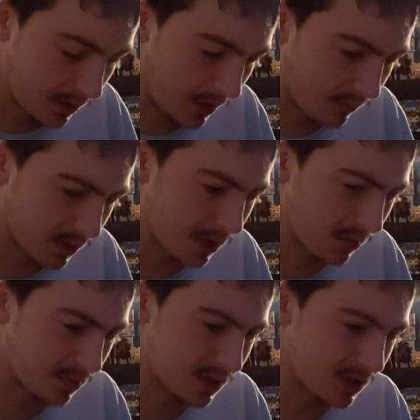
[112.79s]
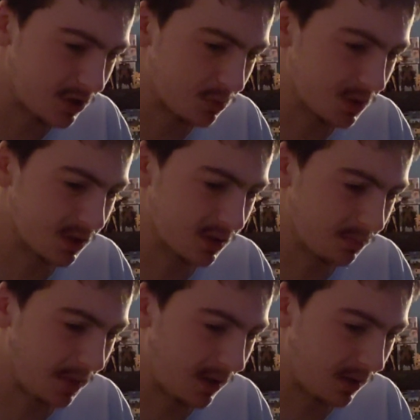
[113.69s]
then you have Lilo and Stitch, which is
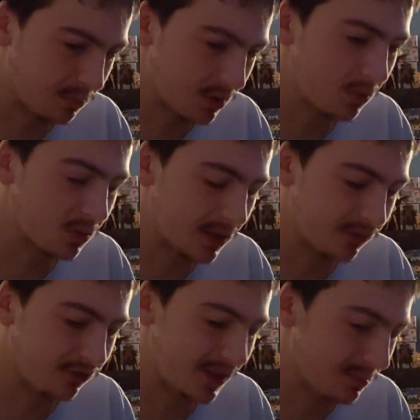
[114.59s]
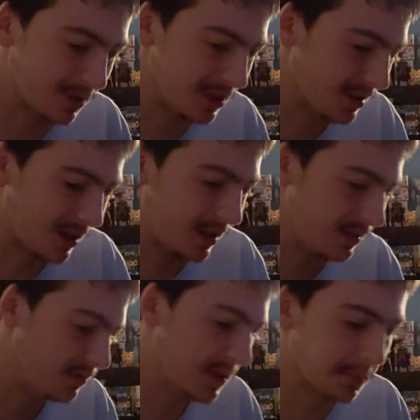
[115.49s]
about a broken family and kind
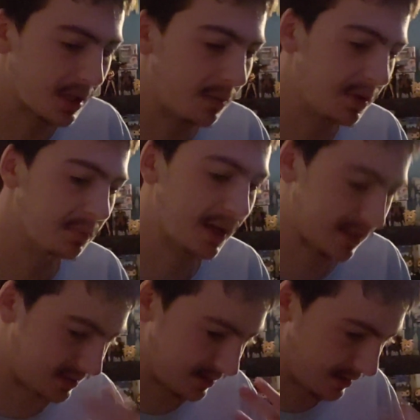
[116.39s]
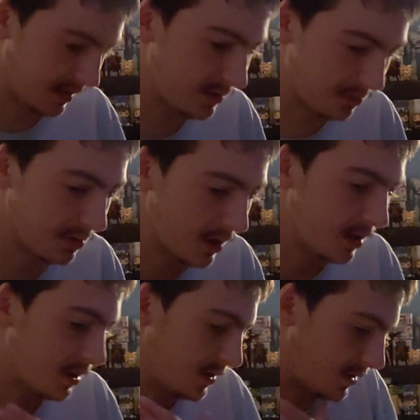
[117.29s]
of them coming back together
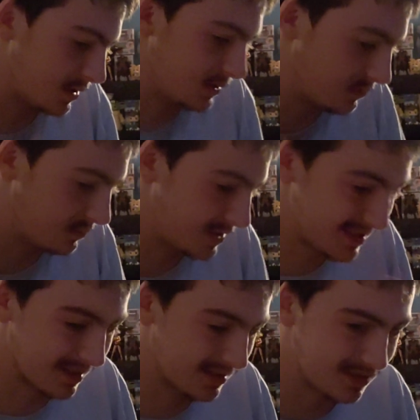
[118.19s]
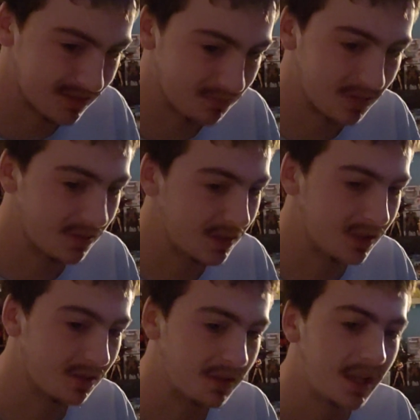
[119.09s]
because of Stitch, and you
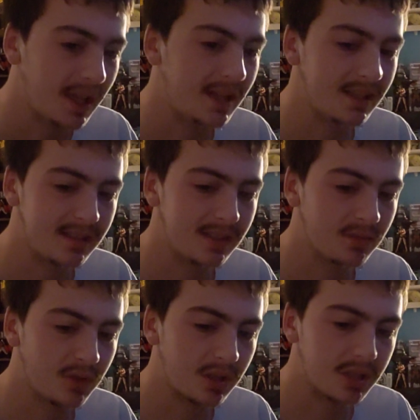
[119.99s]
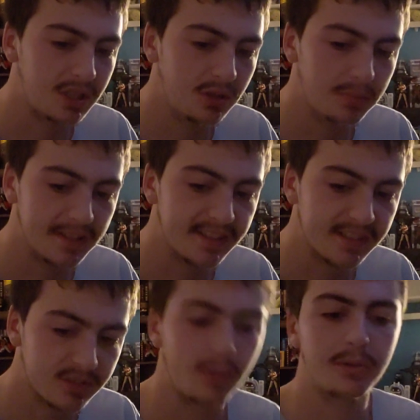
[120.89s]
know, and it's the very human
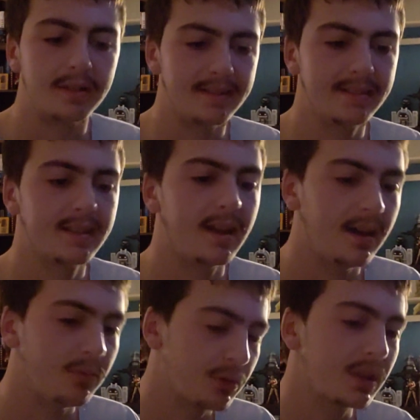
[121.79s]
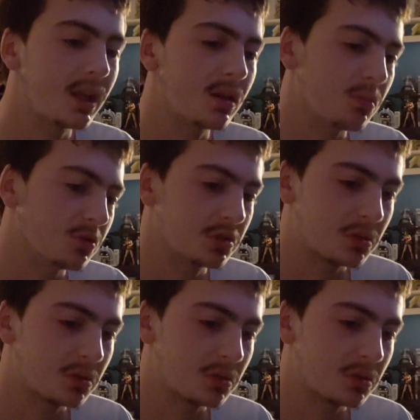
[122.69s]
stories, uh, relatable